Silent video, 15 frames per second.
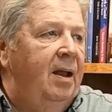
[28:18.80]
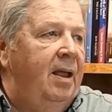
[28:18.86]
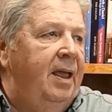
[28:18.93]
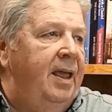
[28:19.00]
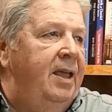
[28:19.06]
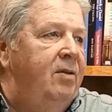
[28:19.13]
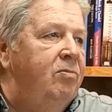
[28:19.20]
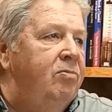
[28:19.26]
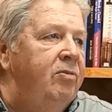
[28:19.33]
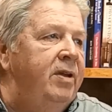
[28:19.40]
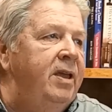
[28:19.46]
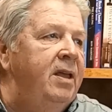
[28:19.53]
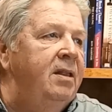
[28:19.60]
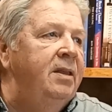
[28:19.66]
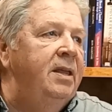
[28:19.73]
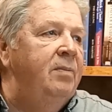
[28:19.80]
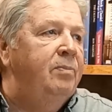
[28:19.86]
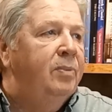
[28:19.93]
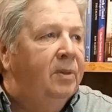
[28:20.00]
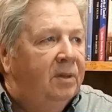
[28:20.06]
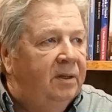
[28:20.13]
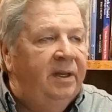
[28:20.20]
He really
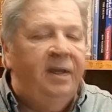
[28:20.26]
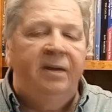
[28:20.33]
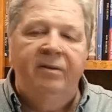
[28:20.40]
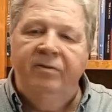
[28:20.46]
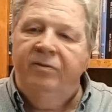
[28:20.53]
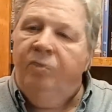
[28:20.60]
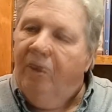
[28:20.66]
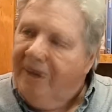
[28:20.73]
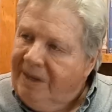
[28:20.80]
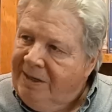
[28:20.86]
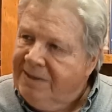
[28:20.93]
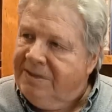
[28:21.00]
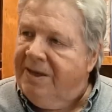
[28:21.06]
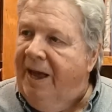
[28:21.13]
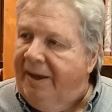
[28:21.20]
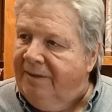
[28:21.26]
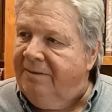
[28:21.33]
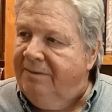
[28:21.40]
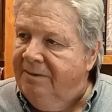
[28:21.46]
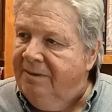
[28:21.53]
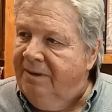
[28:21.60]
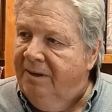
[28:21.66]
believed what he said.
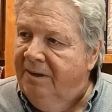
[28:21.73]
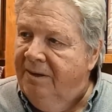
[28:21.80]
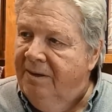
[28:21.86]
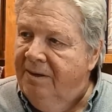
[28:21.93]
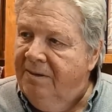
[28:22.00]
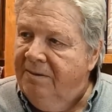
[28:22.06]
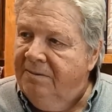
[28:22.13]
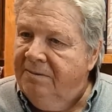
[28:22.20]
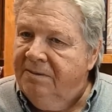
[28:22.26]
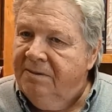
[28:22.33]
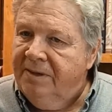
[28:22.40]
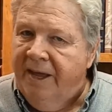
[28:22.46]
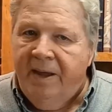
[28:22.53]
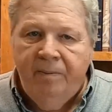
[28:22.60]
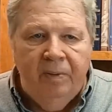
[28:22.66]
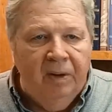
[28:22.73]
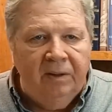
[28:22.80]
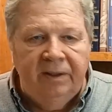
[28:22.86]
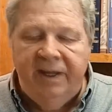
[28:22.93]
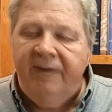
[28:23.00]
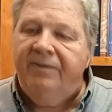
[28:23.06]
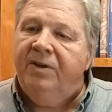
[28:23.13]
He
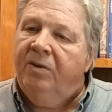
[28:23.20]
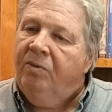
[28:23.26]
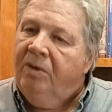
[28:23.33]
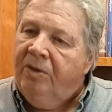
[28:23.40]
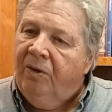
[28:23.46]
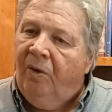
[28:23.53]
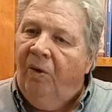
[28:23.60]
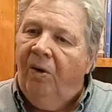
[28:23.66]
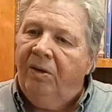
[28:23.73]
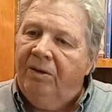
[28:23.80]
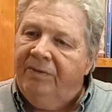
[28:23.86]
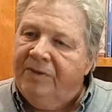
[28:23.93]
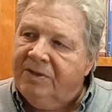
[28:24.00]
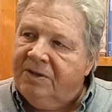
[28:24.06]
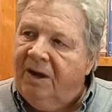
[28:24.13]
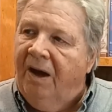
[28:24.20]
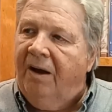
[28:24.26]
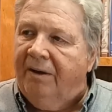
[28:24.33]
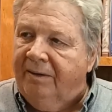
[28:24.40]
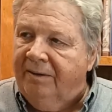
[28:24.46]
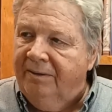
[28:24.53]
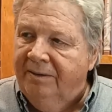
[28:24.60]
believed it with all of his
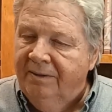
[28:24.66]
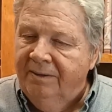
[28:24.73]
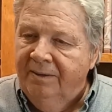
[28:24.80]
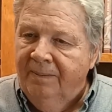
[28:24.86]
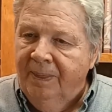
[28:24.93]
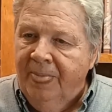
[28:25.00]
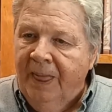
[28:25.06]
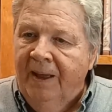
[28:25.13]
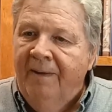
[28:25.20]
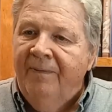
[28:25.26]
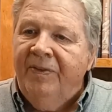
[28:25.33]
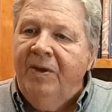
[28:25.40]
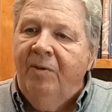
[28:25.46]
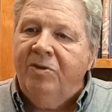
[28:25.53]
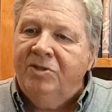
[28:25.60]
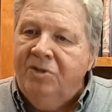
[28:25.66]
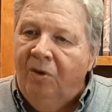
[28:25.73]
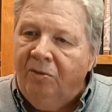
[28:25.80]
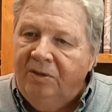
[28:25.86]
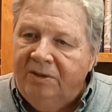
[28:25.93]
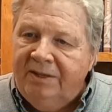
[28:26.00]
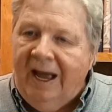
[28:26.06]
heart. There was
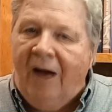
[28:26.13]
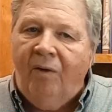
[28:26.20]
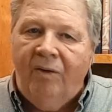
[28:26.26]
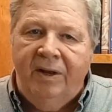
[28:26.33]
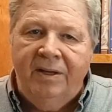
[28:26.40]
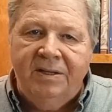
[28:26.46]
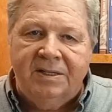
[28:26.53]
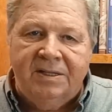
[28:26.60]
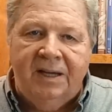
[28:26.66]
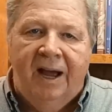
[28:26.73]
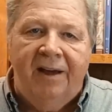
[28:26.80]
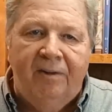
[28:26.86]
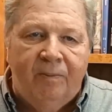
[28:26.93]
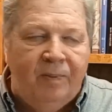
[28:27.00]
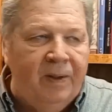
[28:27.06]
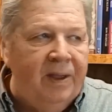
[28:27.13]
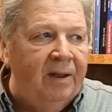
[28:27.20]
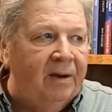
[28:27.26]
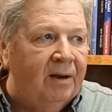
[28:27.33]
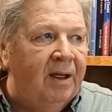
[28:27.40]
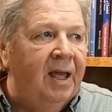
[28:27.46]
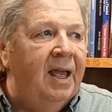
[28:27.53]
no doubt inside of
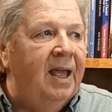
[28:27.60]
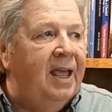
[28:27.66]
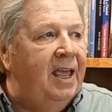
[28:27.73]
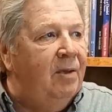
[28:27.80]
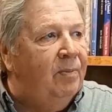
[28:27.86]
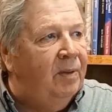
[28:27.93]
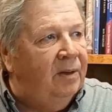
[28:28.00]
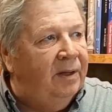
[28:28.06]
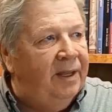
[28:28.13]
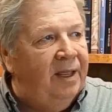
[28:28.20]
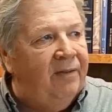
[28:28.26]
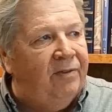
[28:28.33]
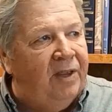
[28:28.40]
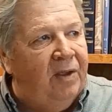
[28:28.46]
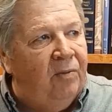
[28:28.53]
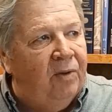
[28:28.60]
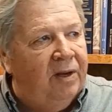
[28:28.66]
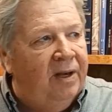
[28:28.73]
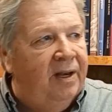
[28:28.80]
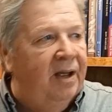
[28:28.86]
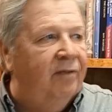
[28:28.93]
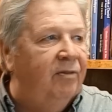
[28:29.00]
Peter. He believed he
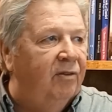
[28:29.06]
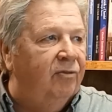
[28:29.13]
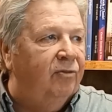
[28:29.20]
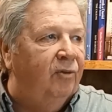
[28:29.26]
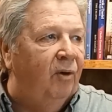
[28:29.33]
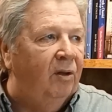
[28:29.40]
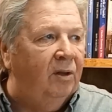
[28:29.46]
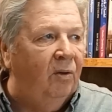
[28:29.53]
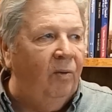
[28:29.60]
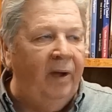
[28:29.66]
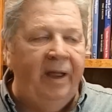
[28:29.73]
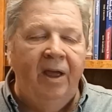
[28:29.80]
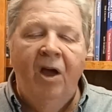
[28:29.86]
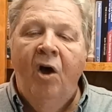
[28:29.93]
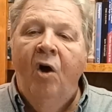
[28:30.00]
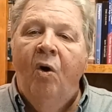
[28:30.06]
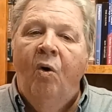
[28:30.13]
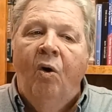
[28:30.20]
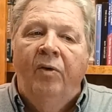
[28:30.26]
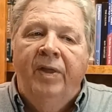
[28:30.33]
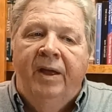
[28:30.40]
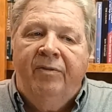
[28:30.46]
would never fall away
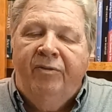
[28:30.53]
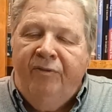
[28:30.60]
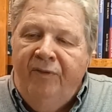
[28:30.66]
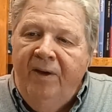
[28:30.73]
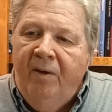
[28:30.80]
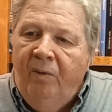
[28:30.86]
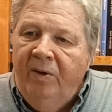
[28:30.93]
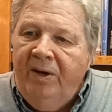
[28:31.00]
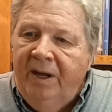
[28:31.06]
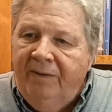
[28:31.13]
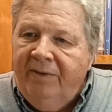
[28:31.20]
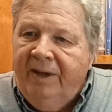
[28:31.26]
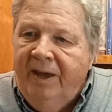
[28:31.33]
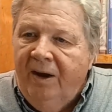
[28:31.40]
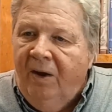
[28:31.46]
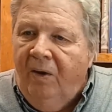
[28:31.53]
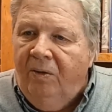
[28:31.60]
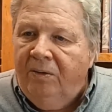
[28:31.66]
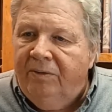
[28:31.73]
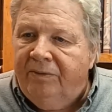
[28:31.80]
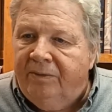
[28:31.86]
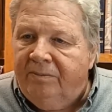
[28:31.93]
or that fear would never get a
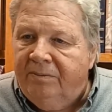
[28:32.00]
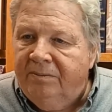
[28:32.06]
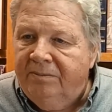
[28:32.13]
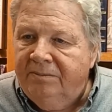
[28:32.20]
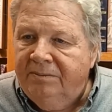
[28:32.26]
hold of him.